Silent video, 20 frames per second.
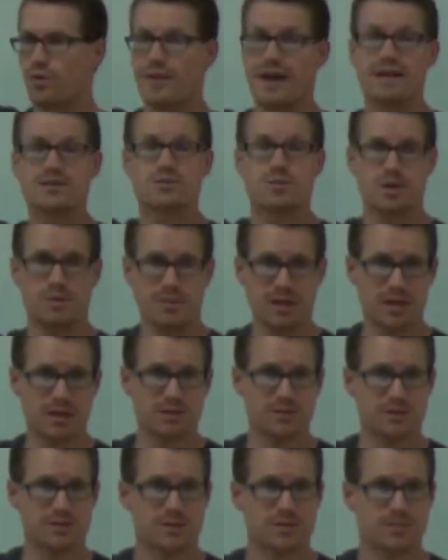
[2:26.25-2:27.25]
That's what it
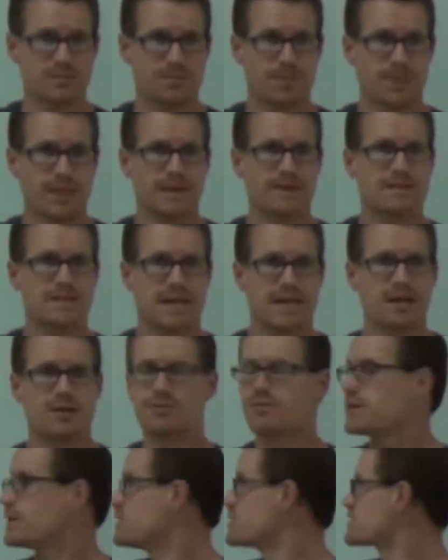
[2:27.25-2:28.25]
means. 10
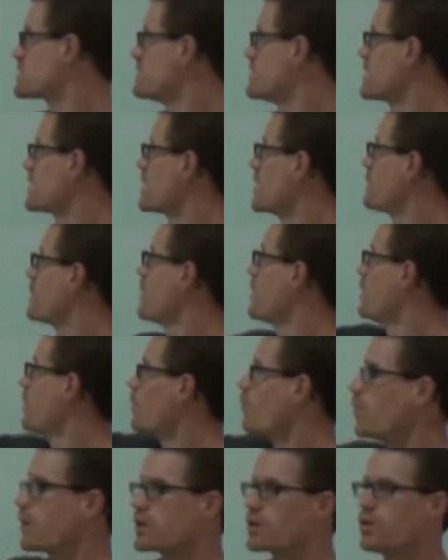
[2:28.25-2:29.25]
of these to make up
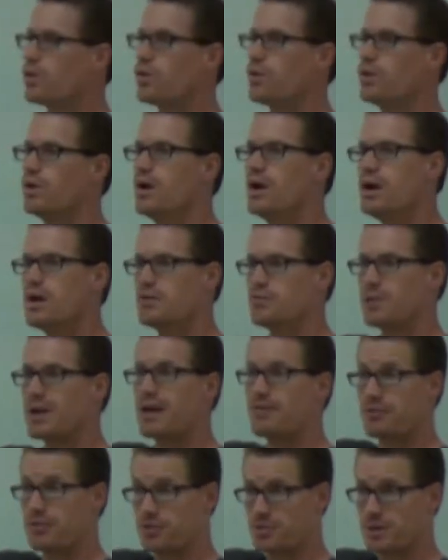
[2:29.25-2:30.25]
one whole. If we
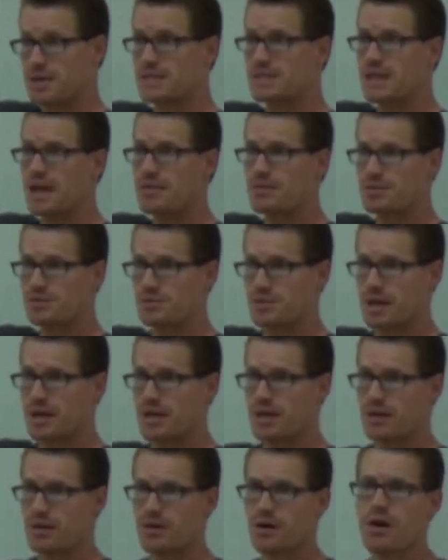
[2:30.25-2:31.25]
have 3 tenths right
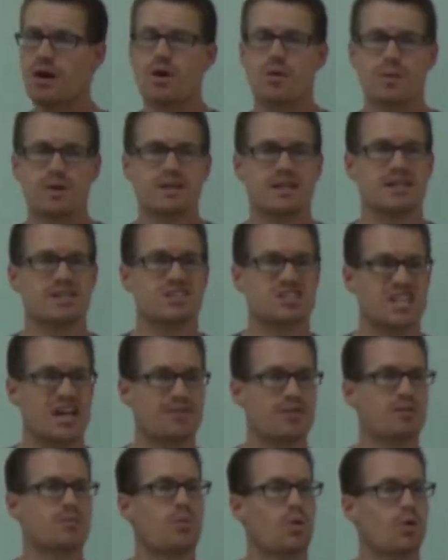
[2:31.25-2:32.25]
here. We need
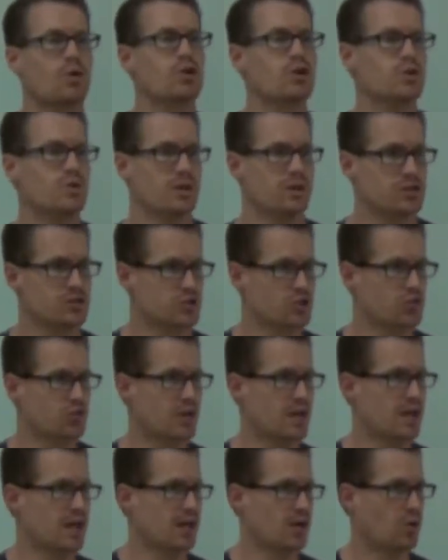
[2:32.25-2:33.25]
7 more units to
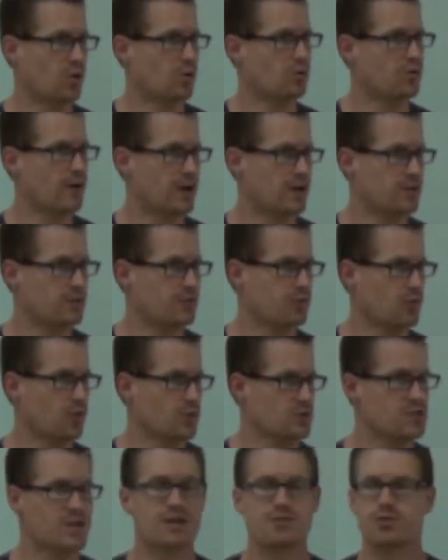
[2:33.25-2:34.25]
create a whole value for
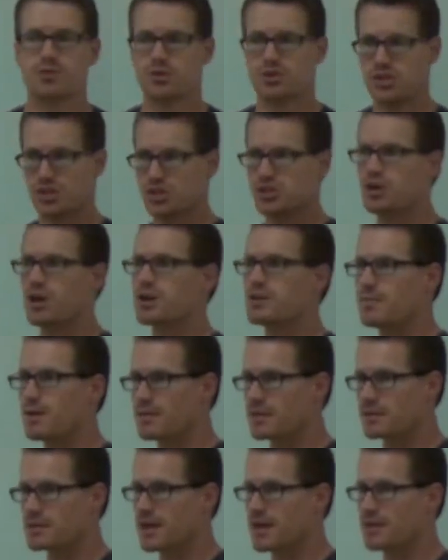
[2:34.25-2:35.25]
us if we're just talking about
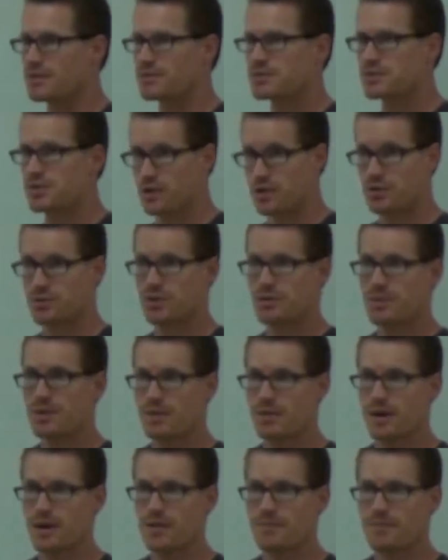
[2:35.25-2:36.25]
the tenths. Are you with me
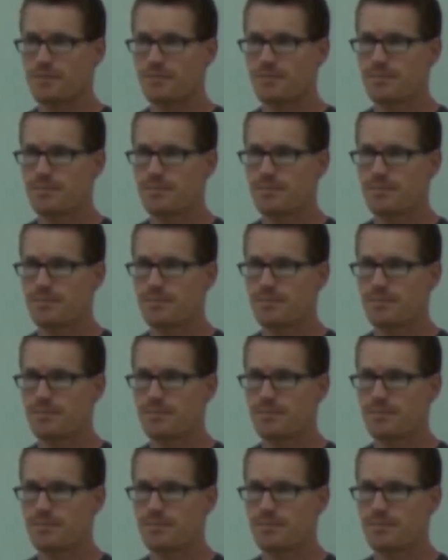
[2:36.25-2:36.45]
on that?